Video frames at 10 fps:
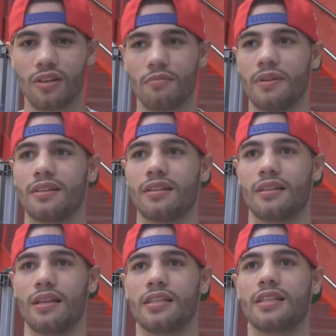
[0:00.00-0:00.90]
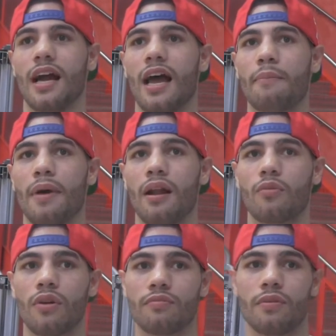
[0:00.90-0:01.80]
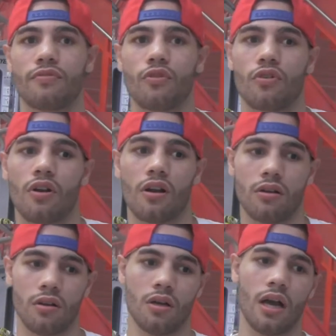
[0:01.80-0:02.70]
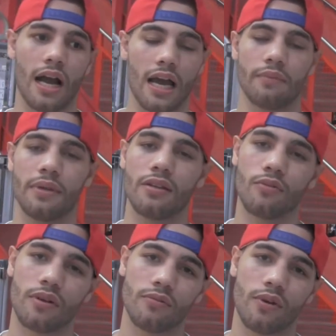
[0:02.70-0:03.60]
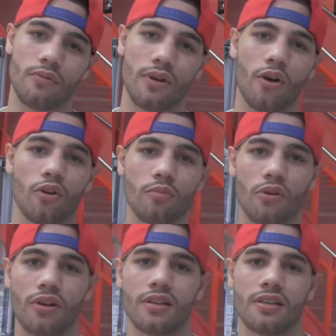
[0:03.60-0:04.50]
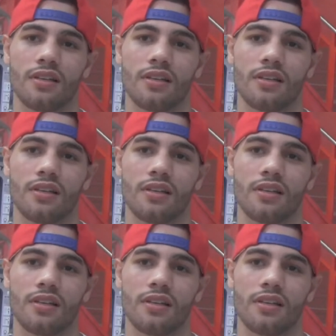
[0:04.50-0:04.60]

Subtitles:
I mean, he's the guy I met up with before I got a meeting with Golden Boy.